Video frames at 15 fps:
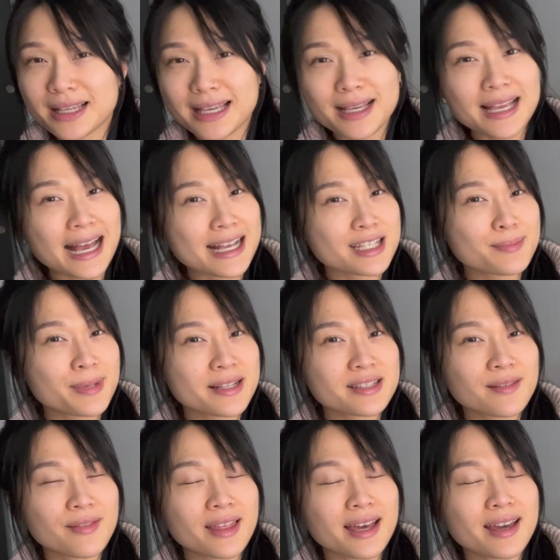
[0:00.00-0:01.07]
aspect
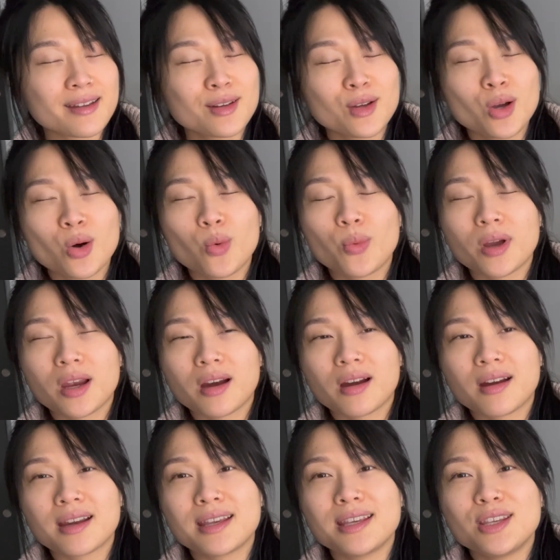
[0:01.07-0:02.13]
of that
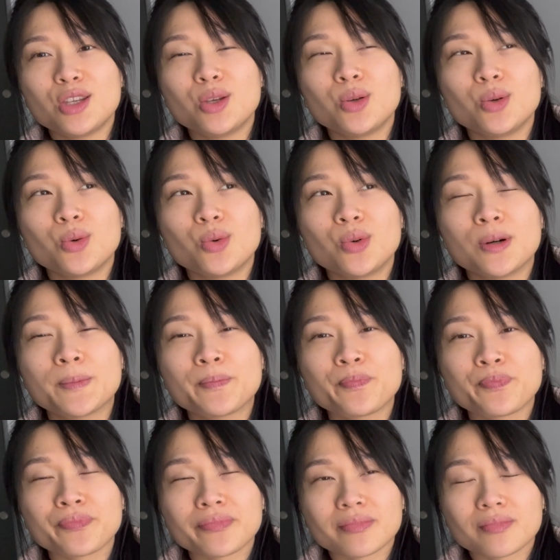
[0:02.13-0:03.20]
where
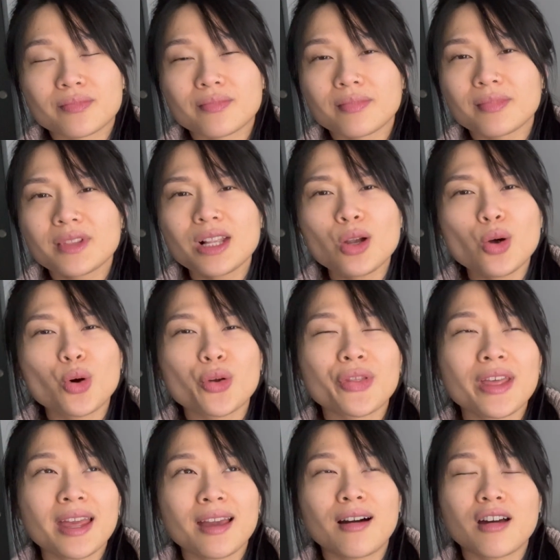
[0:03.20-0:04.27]

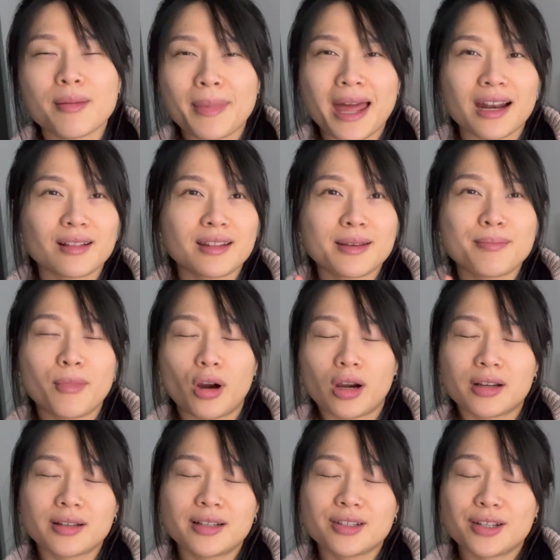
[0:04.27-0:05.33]
they automatically
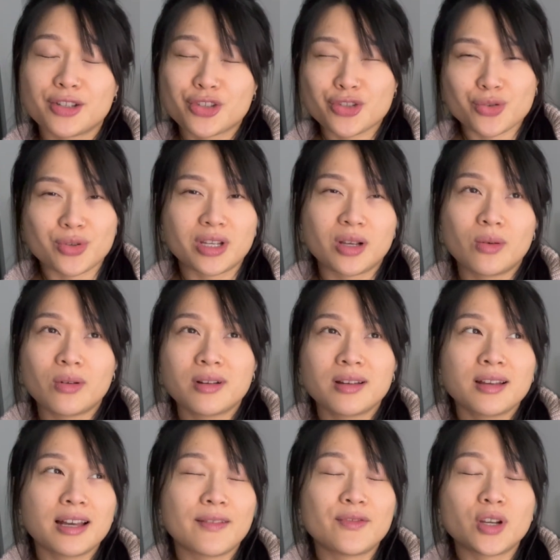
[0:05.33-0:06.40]
mark a streak
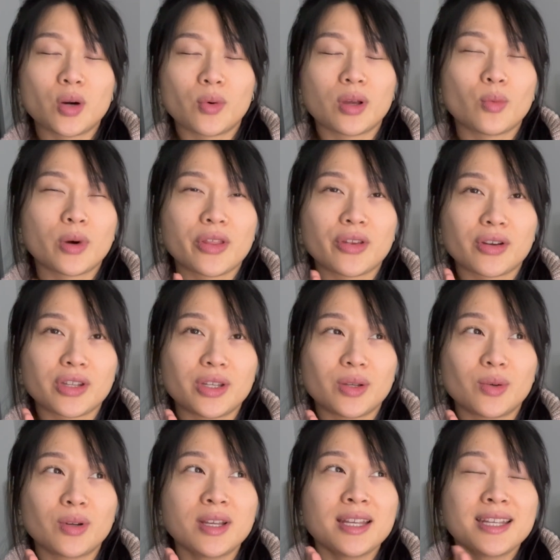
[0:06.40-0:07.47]
of knowing whether
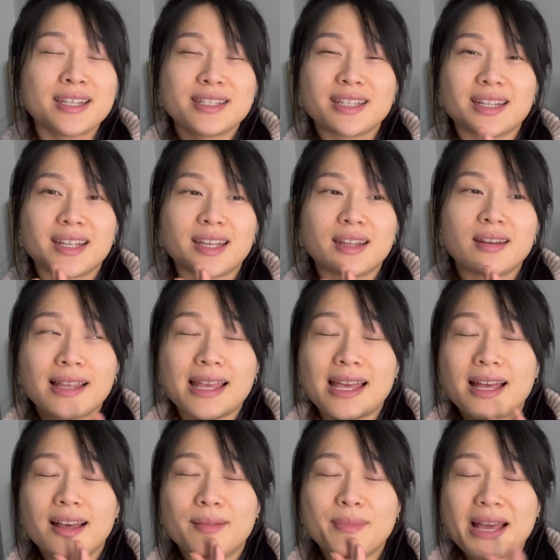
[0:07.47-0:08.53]
you did it
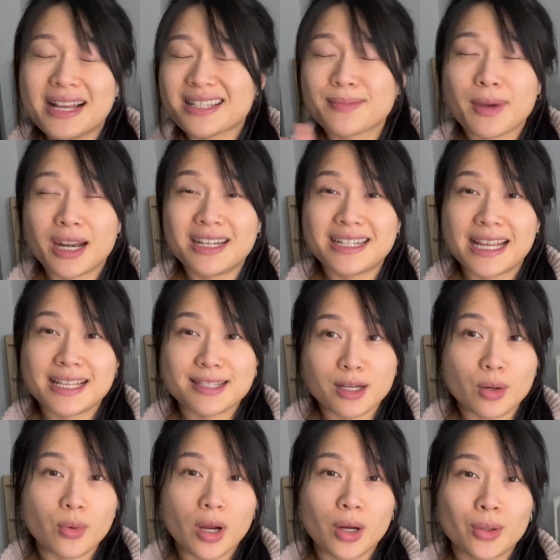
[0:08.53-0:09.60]
X amount of days in a
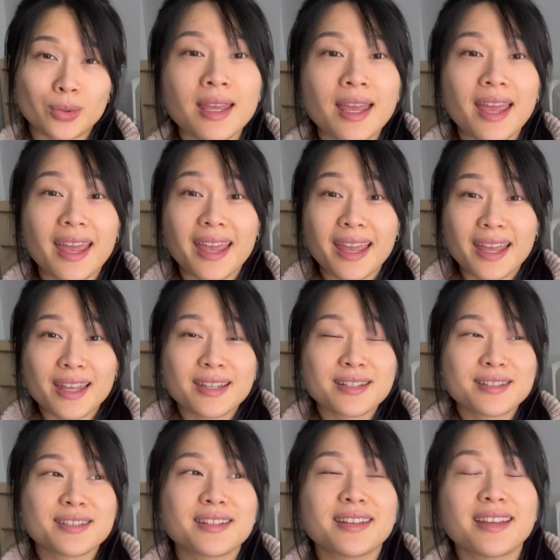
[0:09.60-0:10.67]
row.
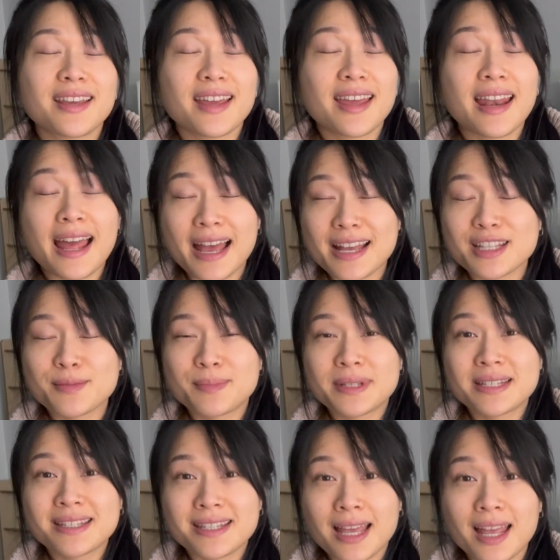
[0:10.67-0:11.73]
And it has been
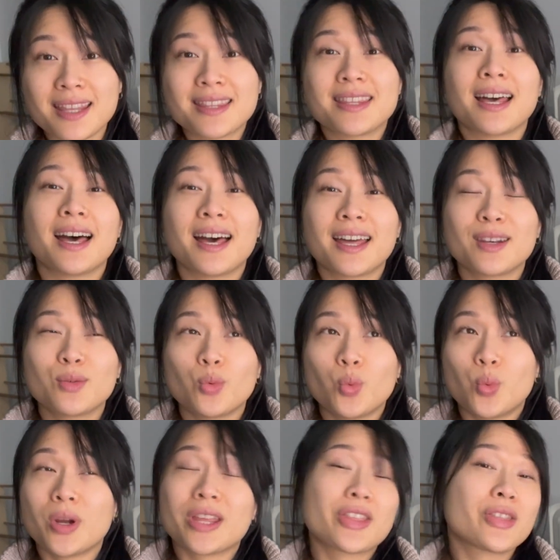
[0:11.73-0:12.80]
said that
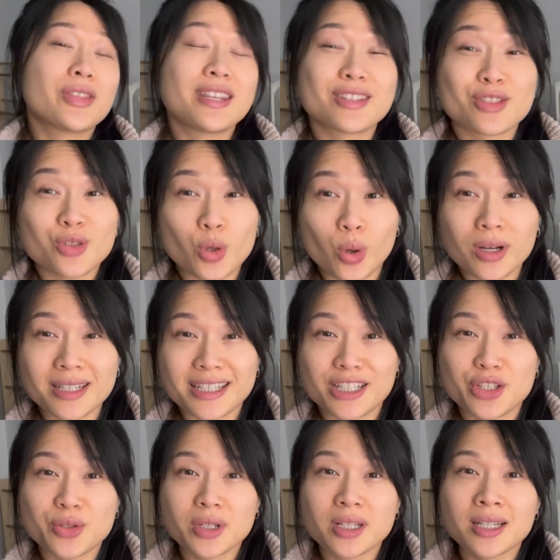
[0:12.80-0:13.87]
with this yoga
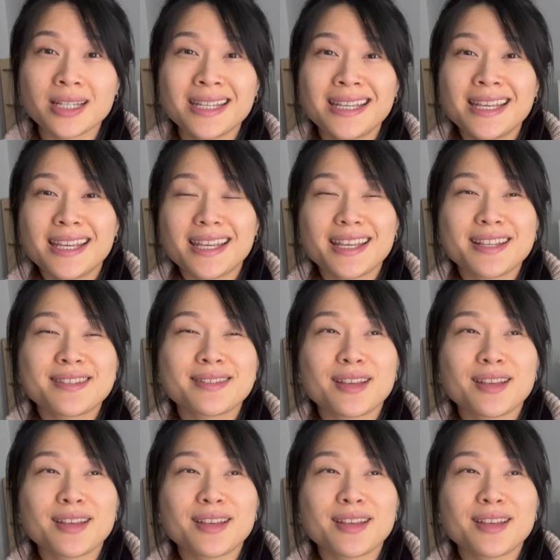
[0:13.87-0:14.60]
nidra, it's